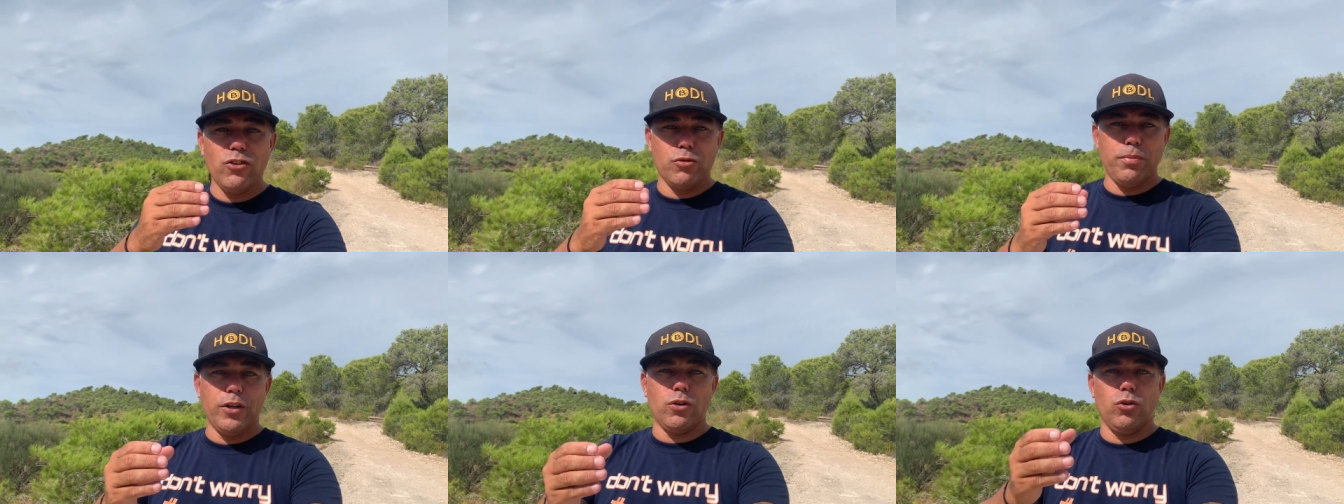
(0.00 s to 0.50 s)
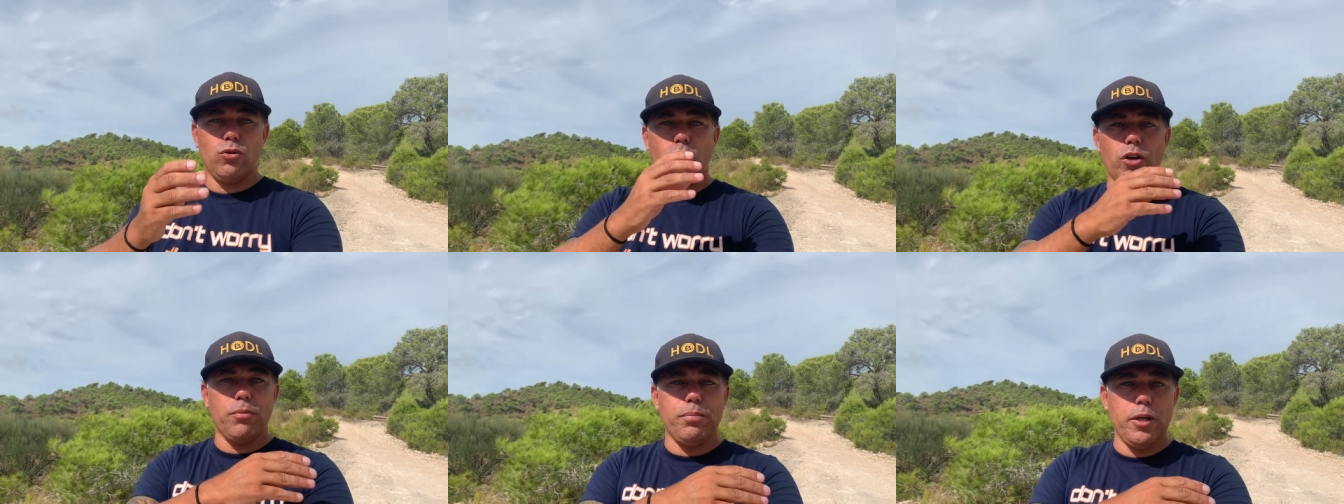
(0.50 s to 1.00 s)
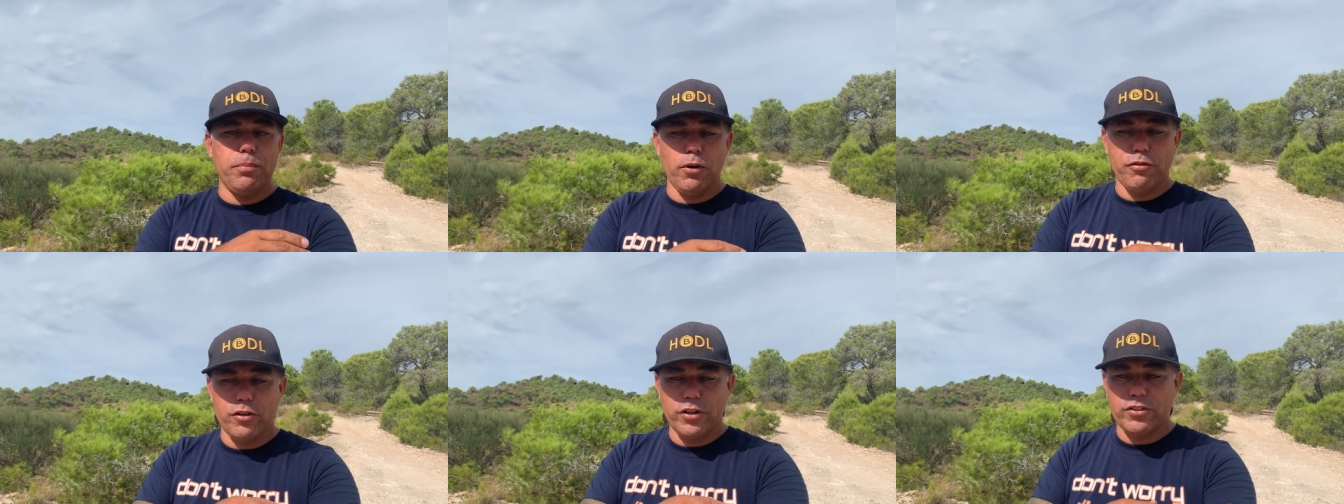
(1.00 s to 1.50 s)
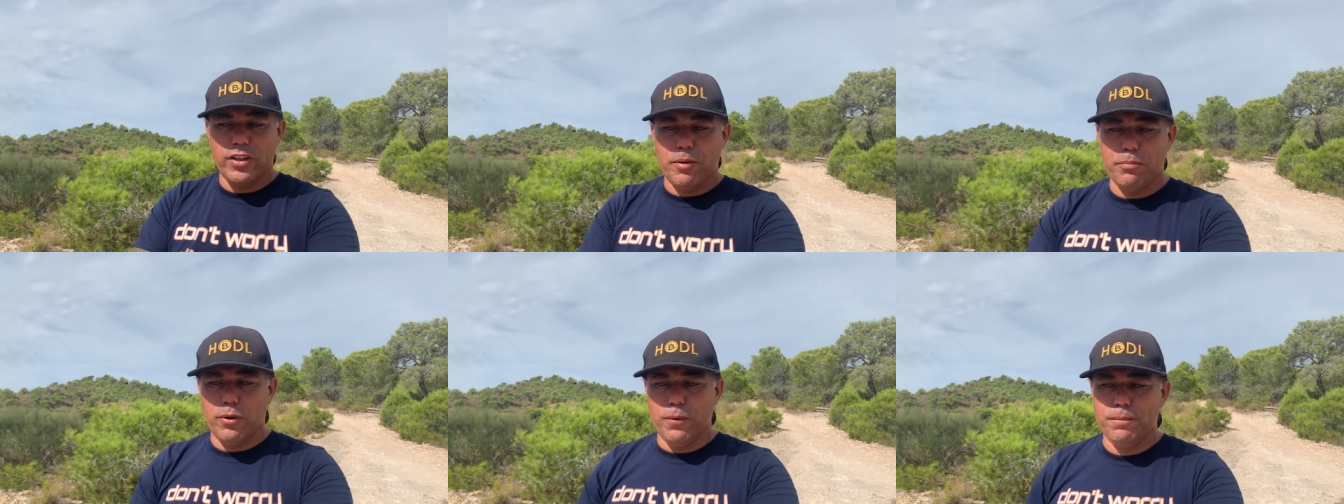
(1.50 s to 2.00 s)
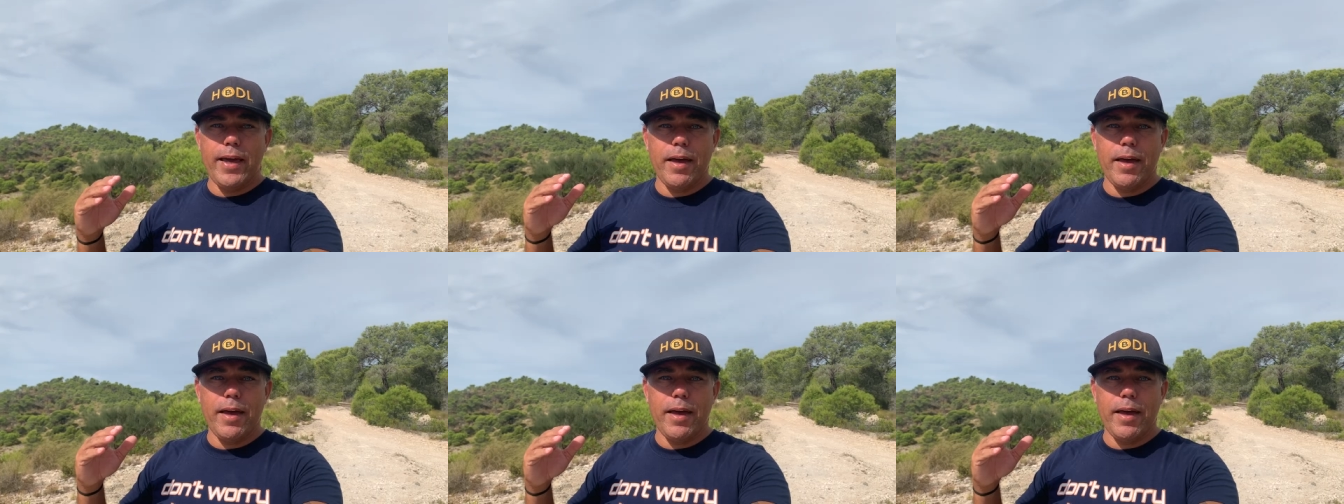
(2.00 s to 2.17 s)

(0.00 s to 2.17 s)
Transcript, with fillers: your Bitcoin to other people, for example,